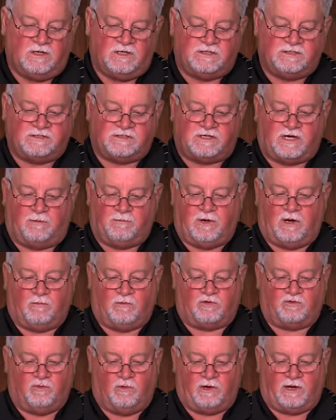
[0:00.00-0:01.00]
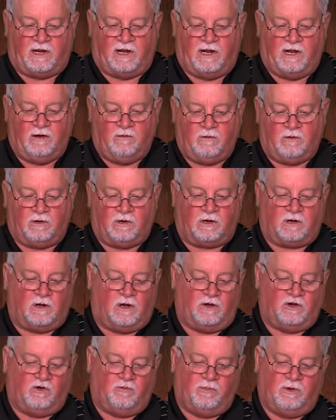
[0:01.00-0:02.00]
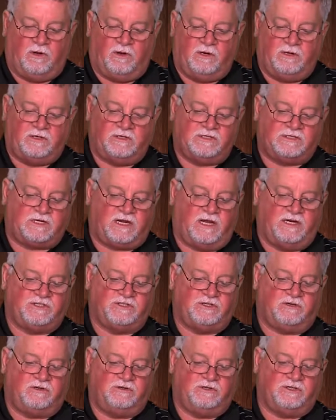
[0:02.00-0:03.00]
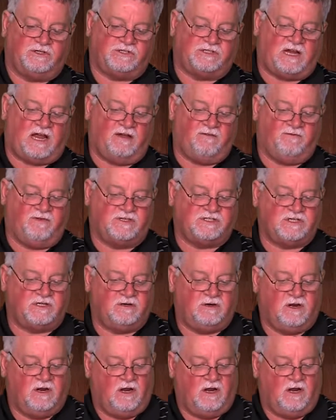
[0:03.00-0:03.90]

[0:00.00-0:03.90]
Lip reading: Step number 28, we're going to call U-Build-It to schedule your site visit